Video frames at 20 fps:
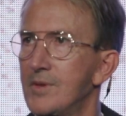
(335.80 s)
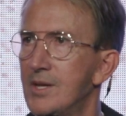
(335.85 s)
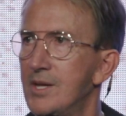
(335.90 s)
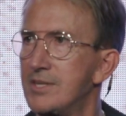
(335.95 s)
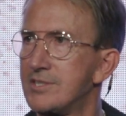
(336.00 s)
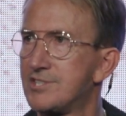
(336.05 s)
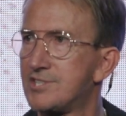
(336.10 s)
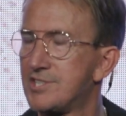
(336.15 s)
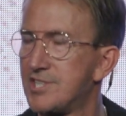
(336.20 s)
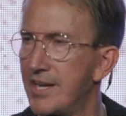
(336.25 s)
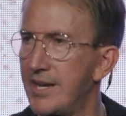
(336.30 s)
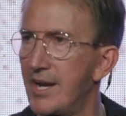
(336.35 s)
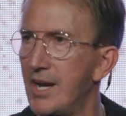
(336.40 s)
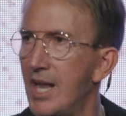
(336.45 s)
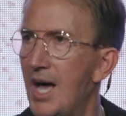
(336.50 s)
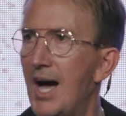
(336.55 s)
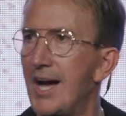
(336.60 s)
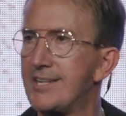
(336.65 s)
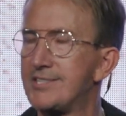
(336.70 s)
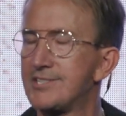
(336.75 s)
at City
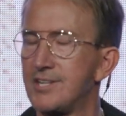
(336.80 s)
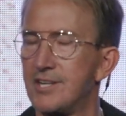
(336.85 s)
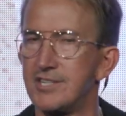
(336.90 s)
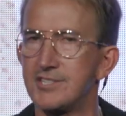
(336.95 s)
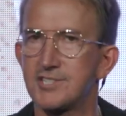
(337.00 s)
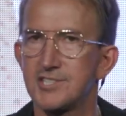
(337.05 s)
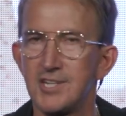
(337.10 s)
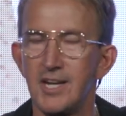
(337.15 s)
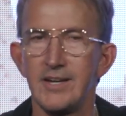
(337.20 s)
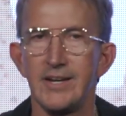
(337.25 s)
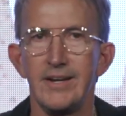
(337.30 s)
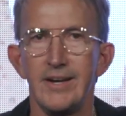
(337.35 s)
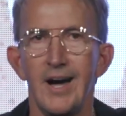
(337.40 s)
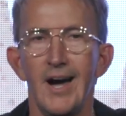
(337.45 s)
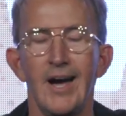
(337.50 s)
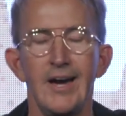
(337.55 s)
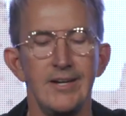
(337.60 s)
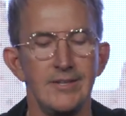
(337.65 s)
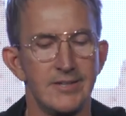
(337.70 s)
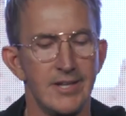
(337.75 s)
Lights on a Sunday
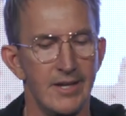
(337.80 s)
night,